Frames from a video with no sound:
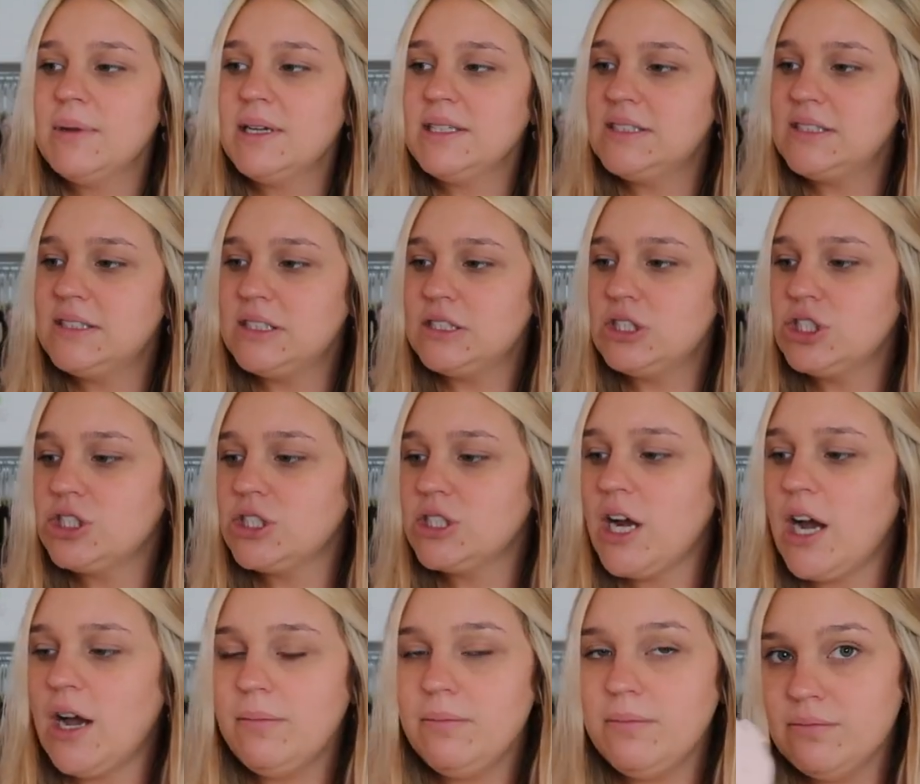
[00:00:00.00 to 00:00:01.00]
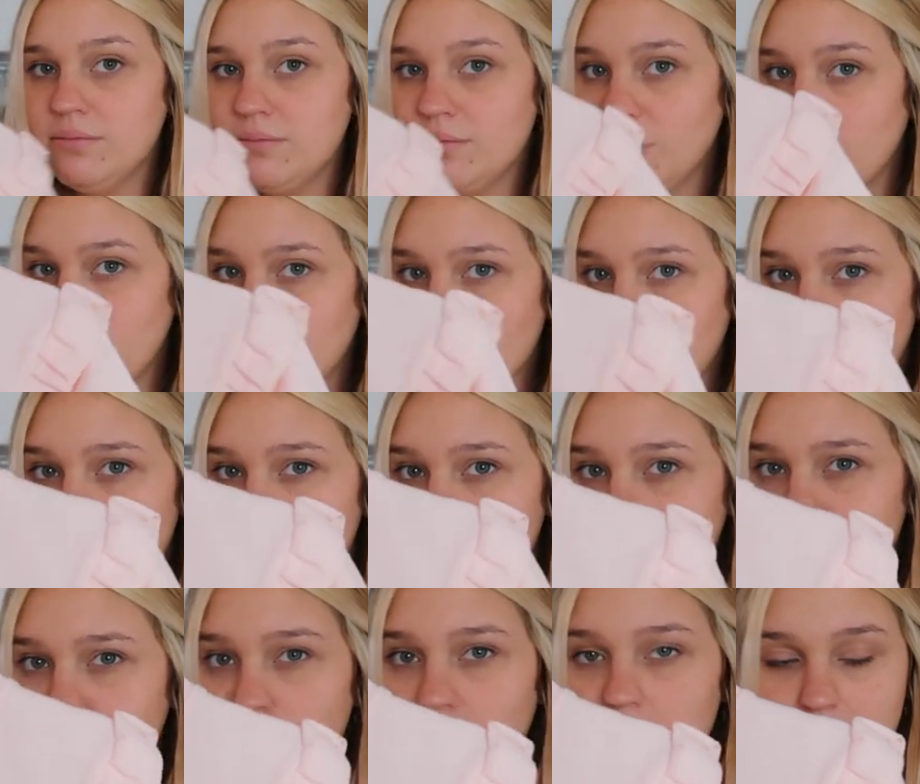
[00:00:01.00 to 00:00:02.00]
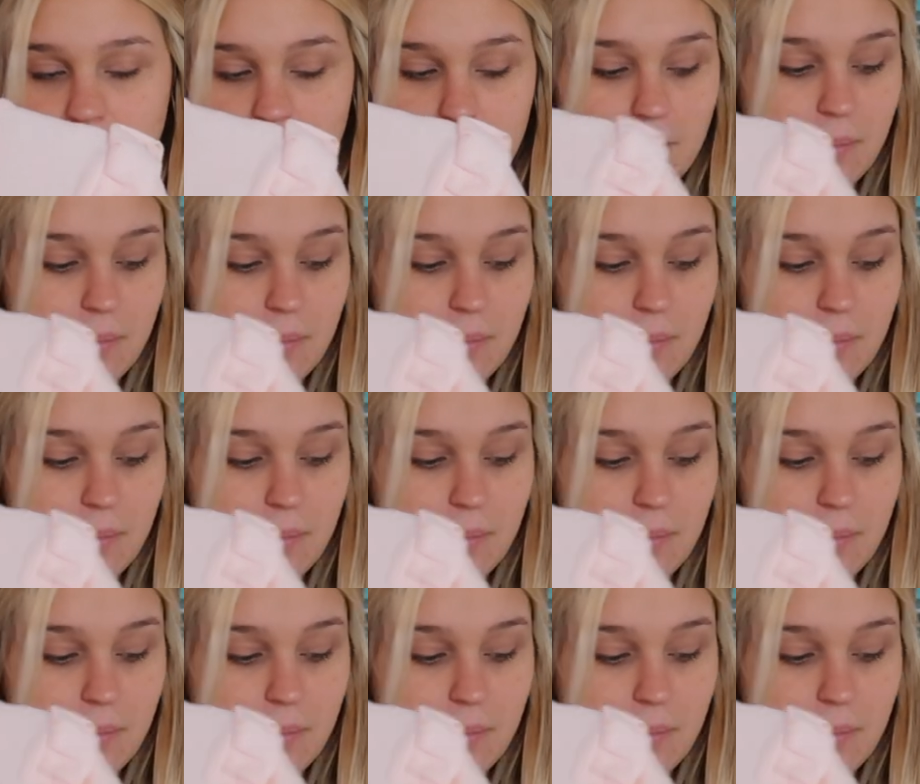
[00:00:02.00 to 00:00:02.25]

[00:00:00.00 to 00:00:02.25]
my sister got her this, or my